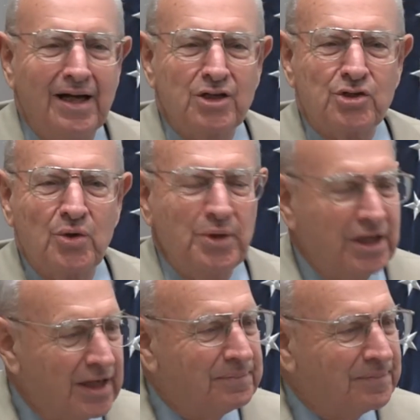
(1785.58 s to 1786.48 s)
And so we
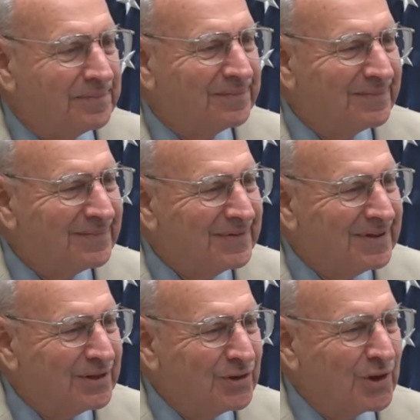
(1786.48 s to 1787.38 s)
did.
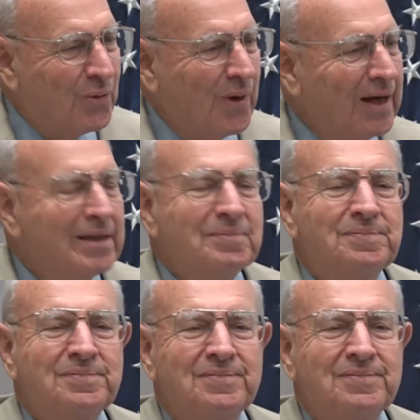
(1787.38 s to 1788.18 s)
Took a while.